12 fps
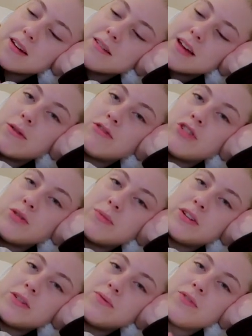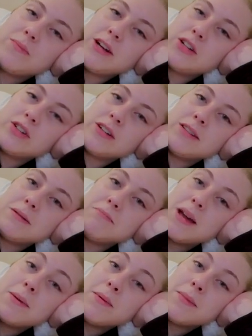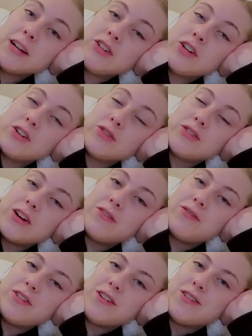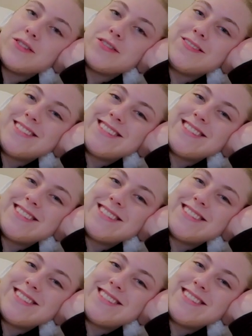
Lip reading: If that was too much information, then maybe my channel's not for you.